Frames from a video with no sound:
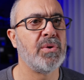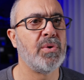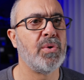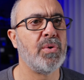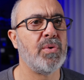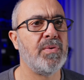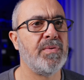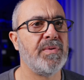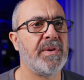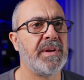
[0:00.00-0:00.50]

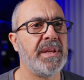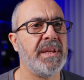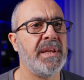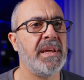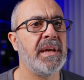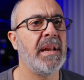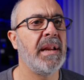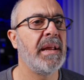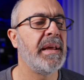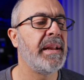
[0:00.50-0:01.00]
over
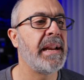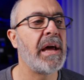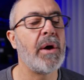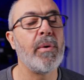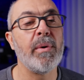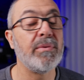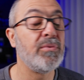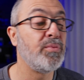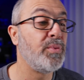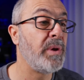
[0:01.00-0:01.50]
here.
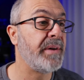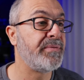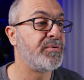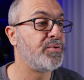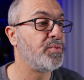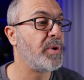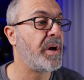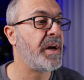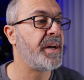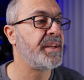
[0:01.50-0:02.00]
Now we have
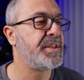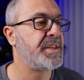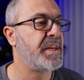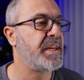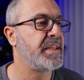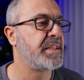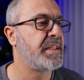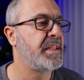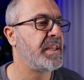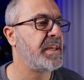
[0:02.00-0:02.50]
to
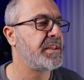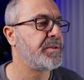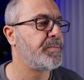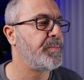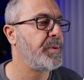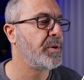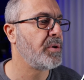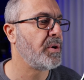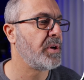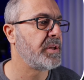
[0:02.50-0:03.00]
adjust this
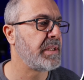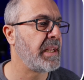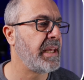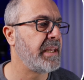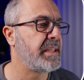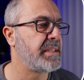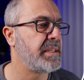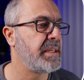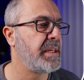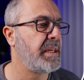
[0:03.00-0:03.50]
because
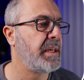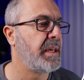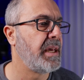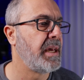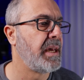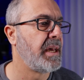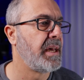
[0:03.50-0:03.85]
let's see.